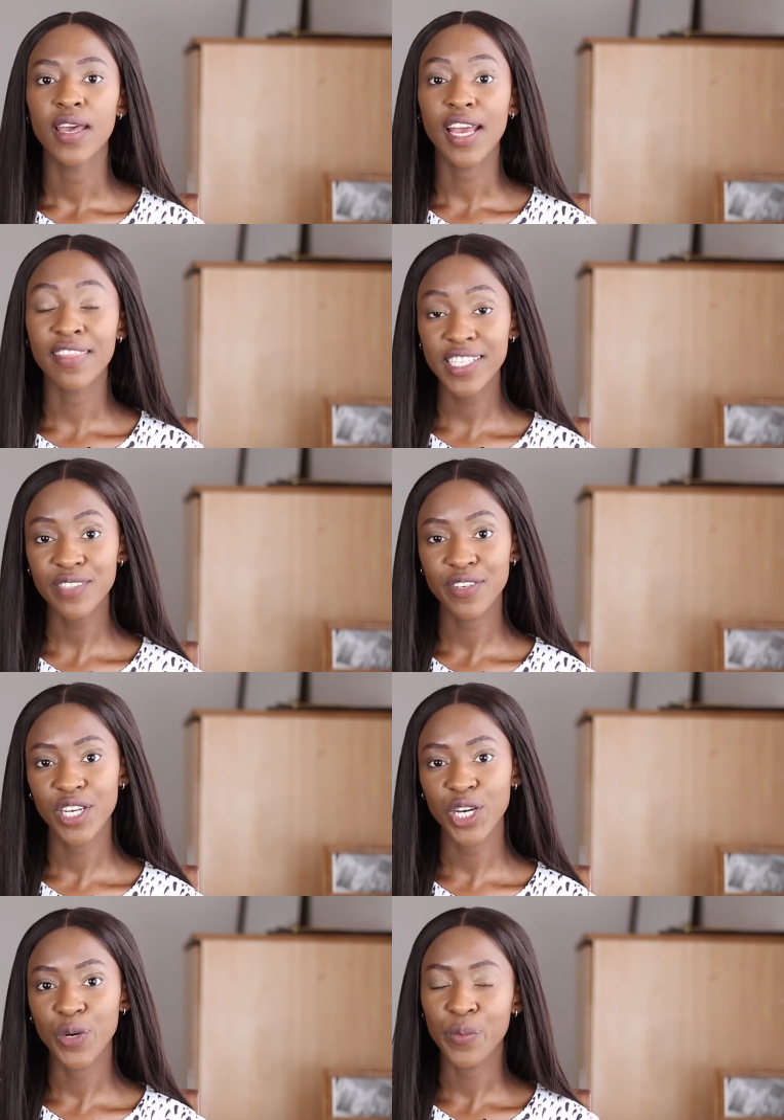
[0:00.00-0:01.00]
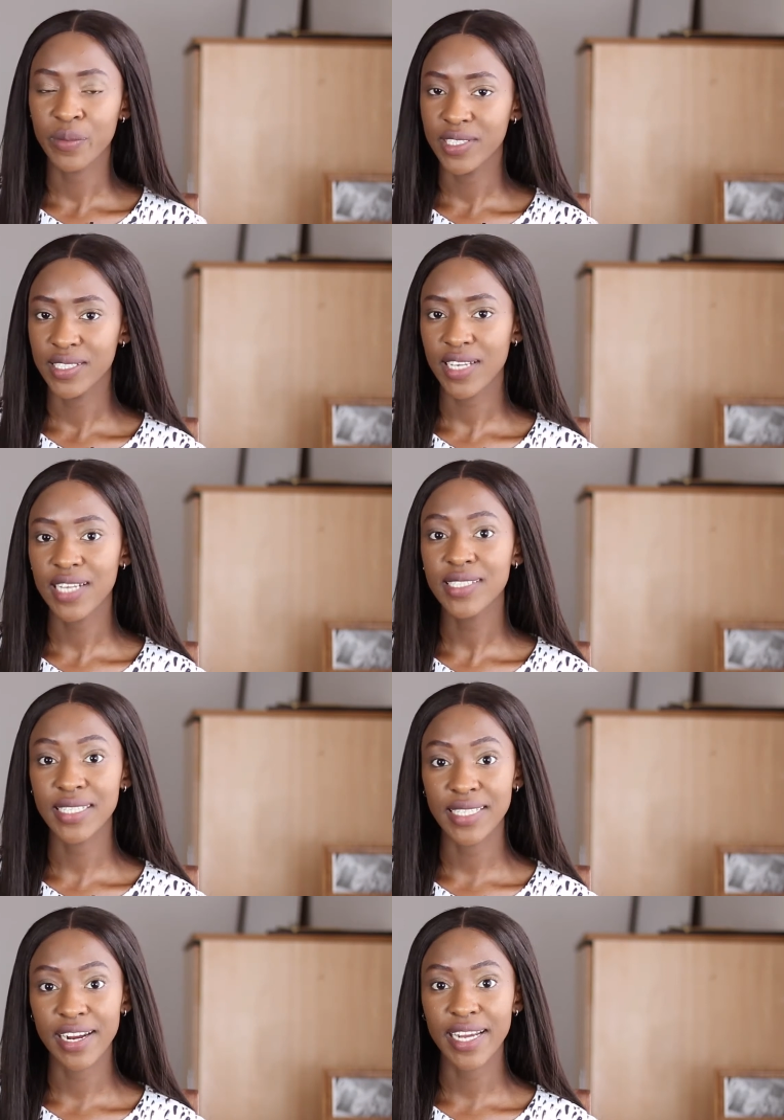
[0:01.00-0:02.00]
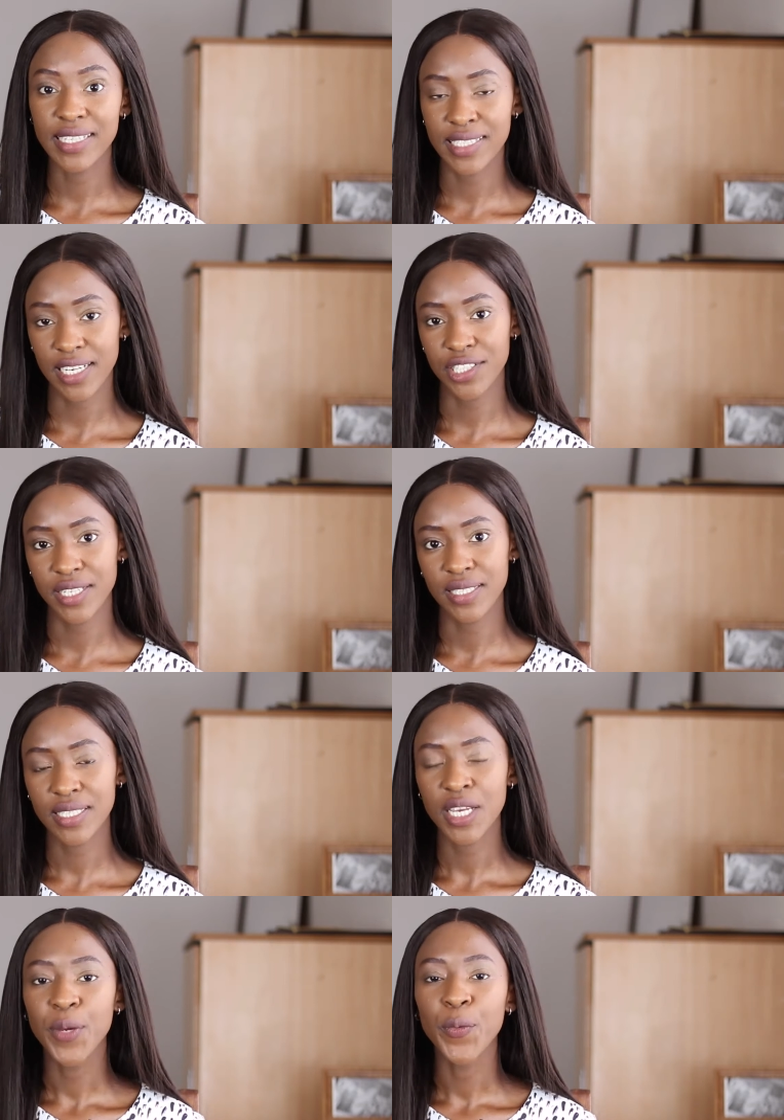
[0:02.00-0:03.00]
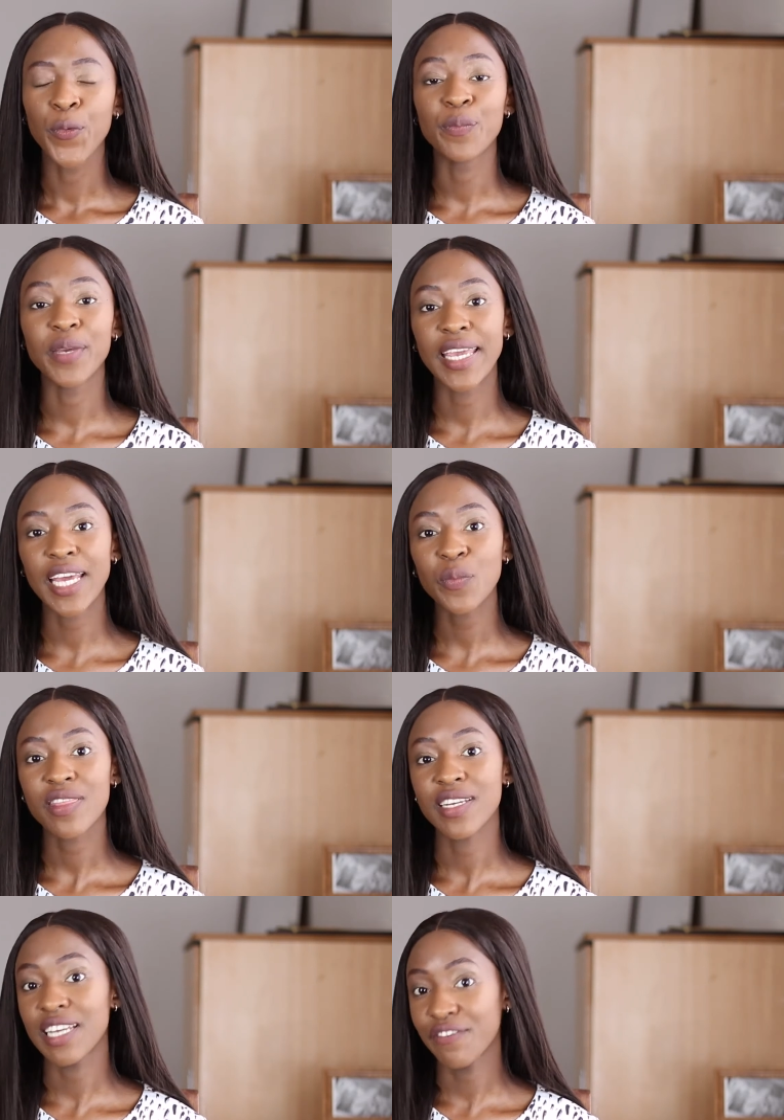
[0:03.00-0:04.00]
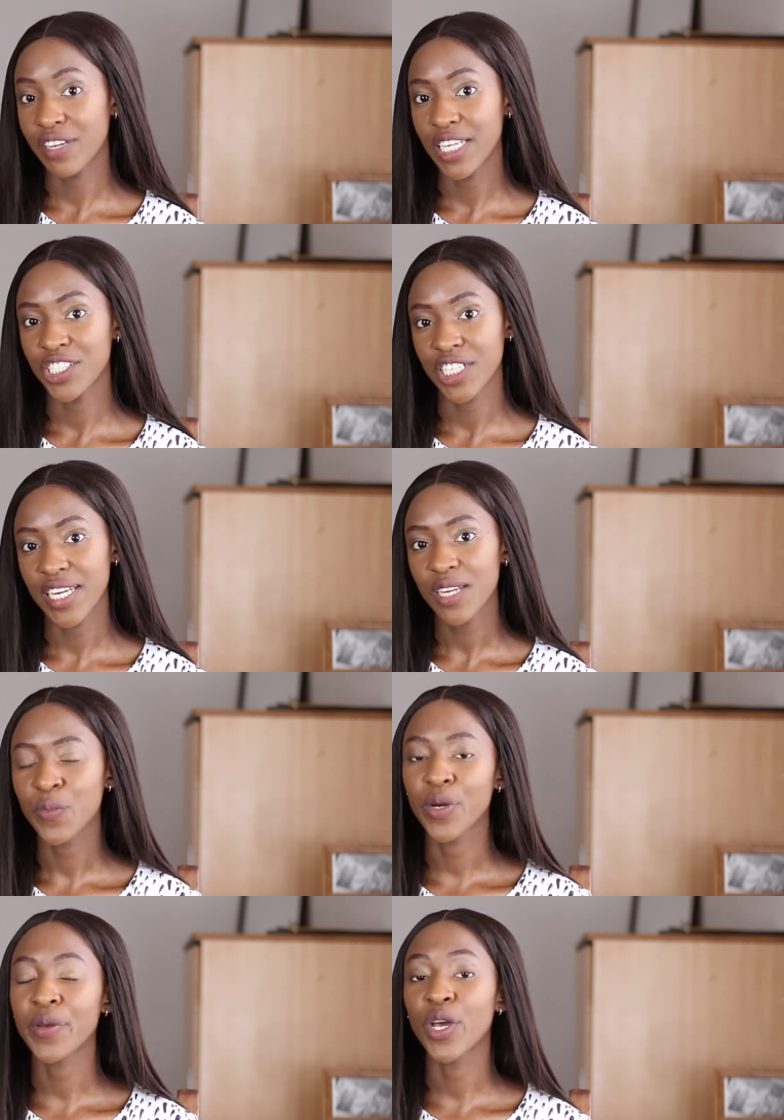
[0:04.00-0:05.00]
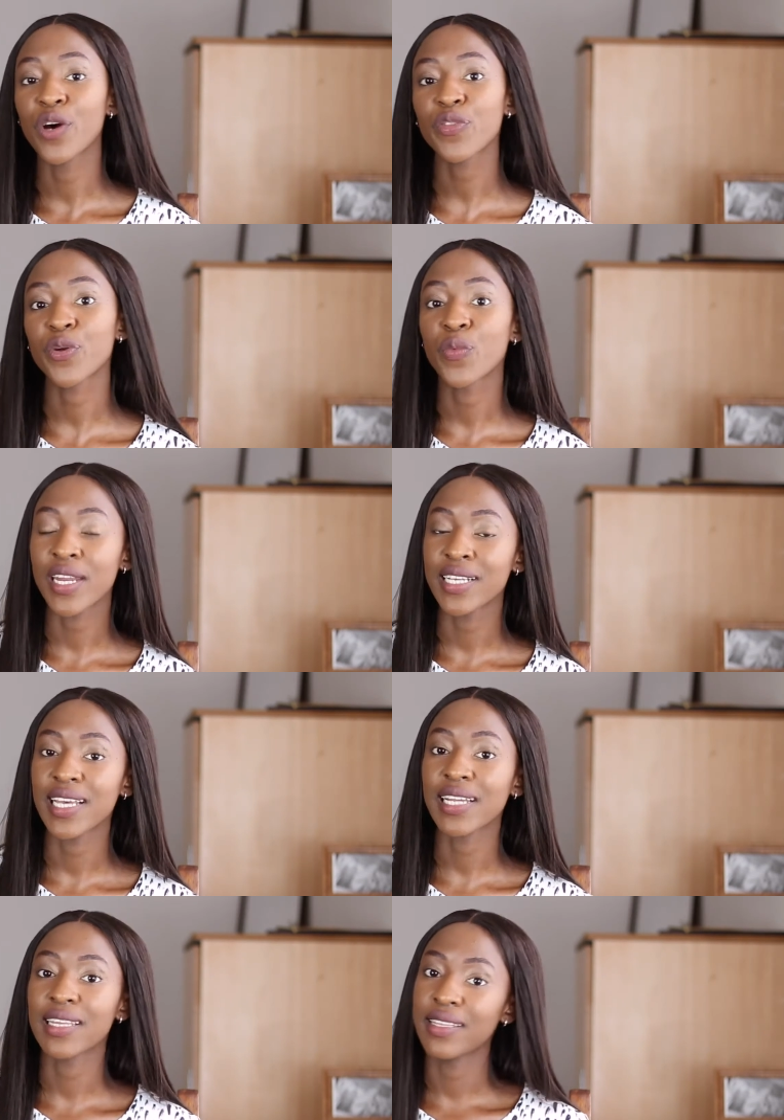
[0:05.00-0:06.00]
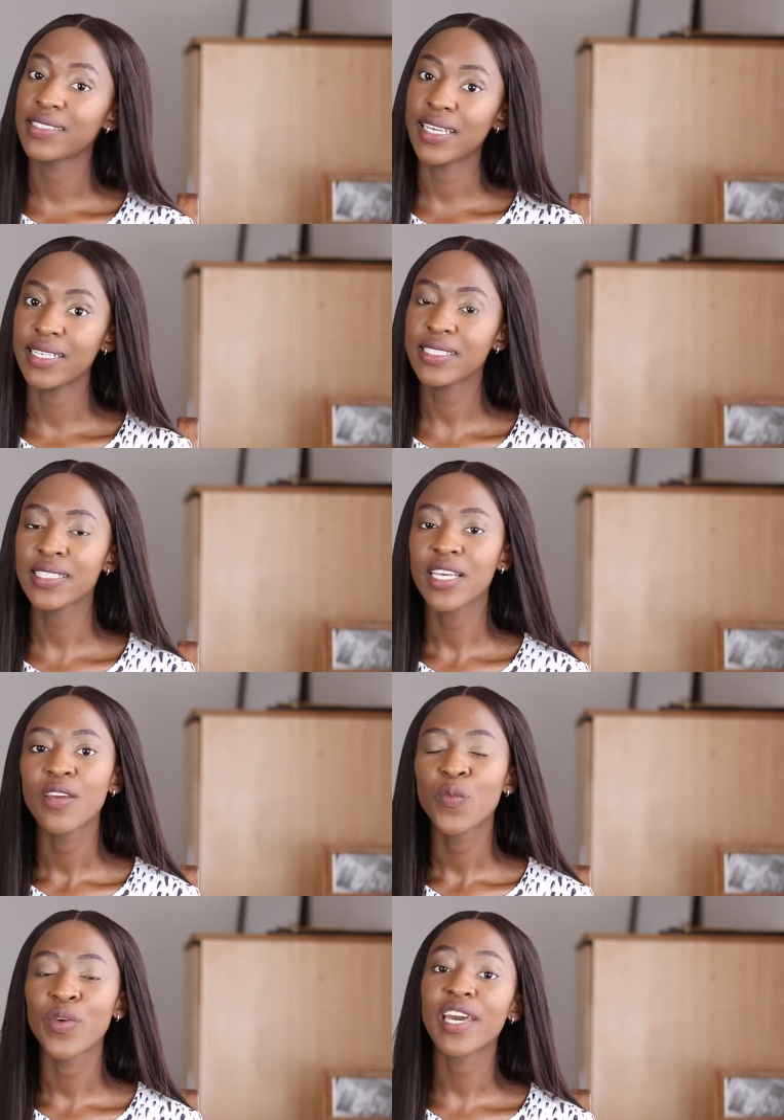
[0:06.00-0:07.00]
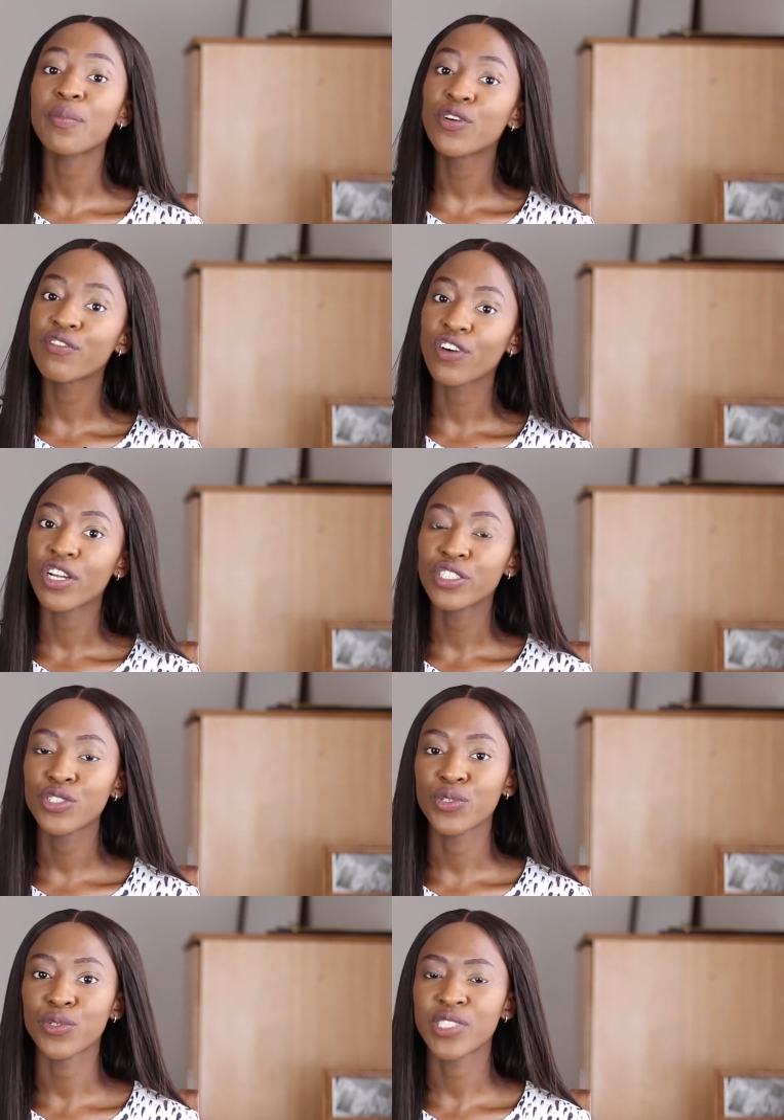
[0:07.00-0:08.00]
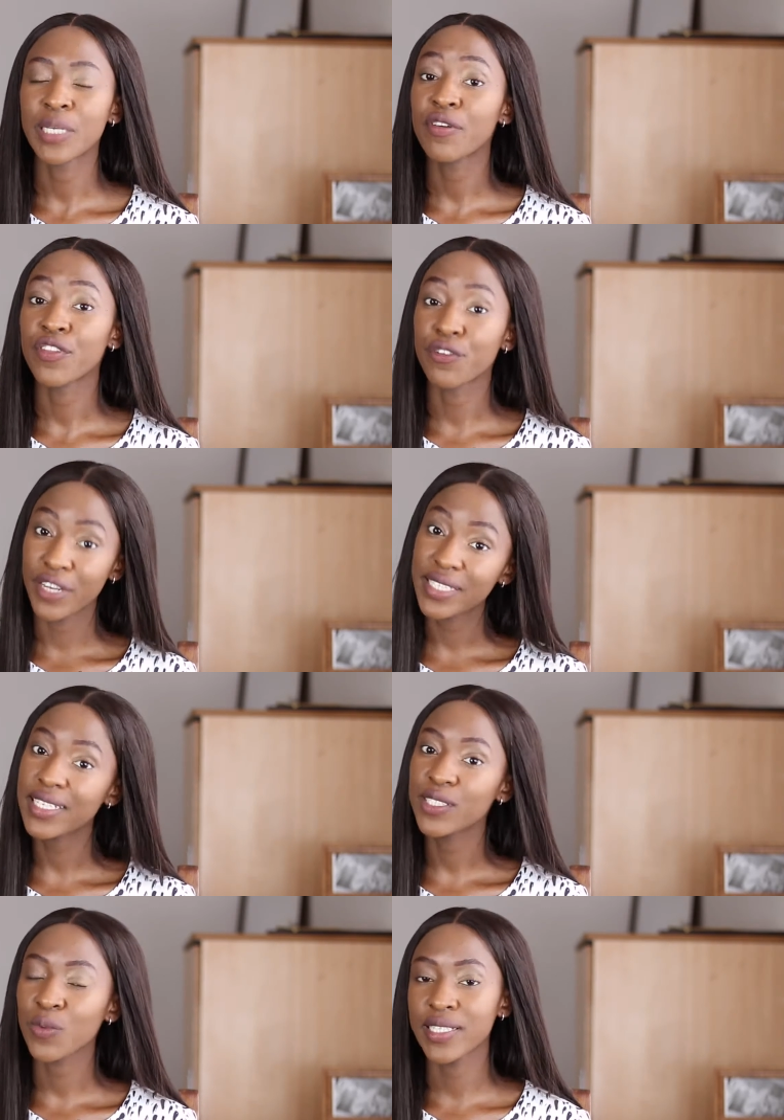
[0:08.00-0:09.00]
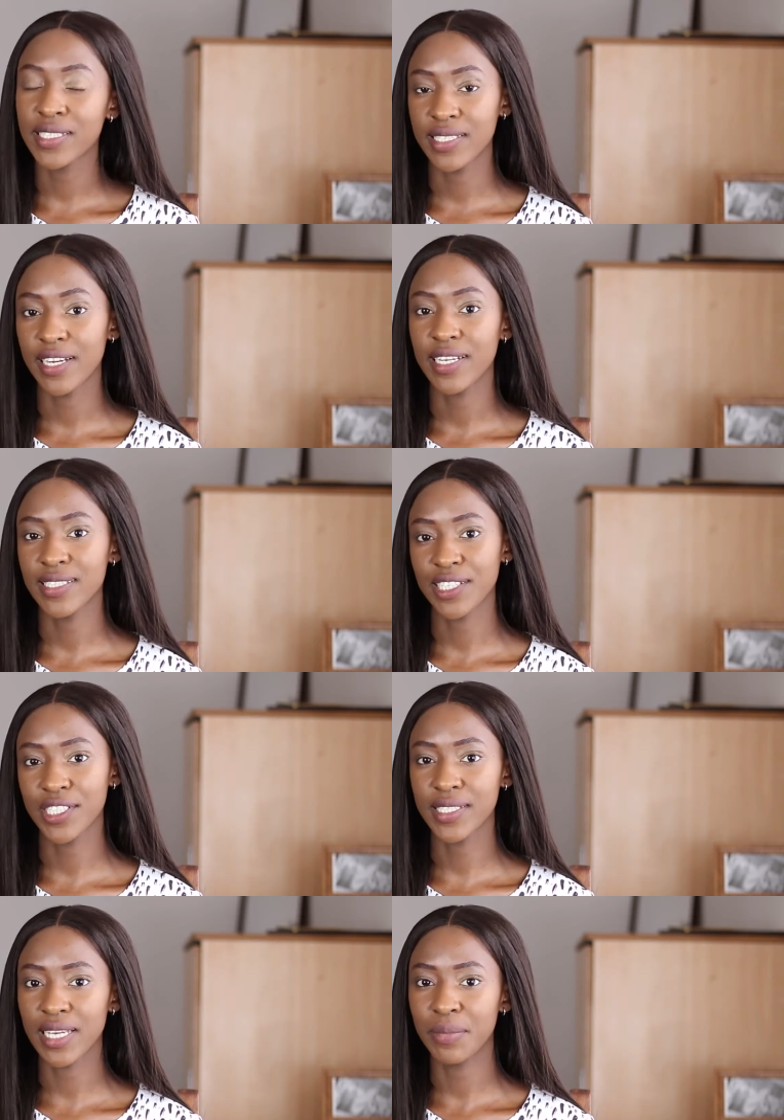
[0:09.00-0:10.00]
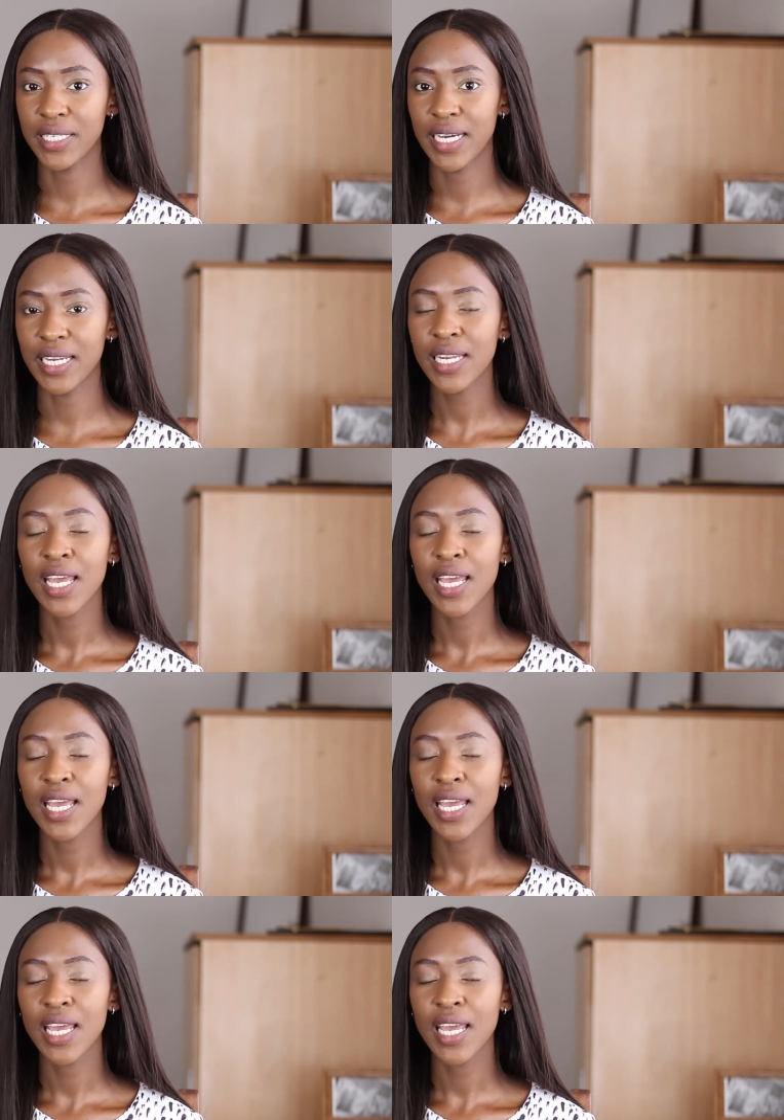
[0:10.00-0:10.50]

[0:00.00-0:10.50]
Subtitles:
In this video, we will discuss caesarean sections. We'll begin with the definition, where we go through what exactly this is. We then move on to some of the reasons why caesarean sections can be done,